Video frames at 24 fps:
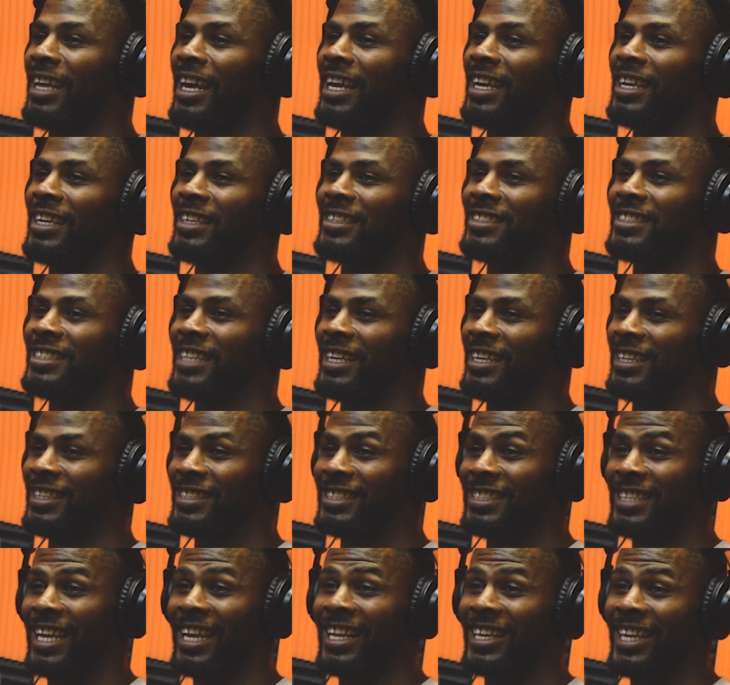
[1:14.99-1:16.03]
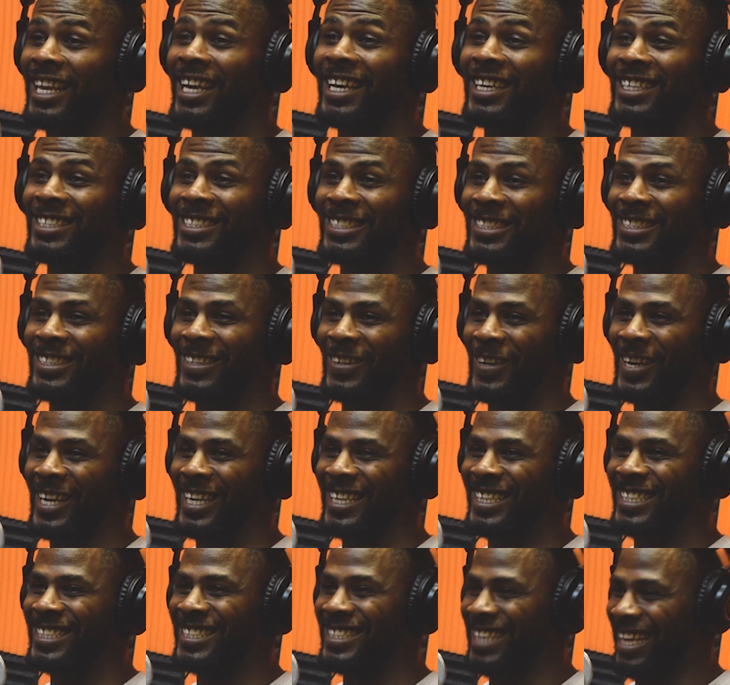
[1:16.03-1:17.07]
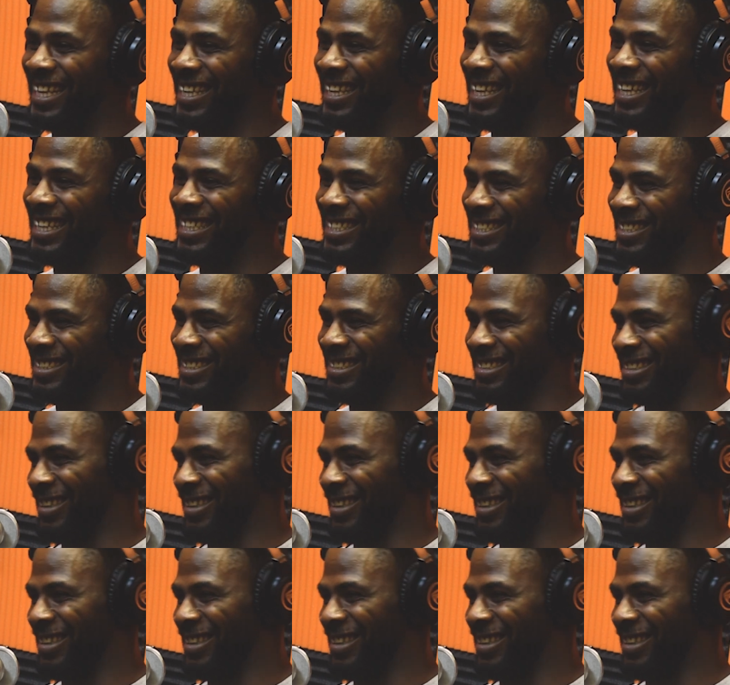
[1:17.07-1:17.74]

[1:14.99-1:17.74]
wow. like, say say less, right? Say less.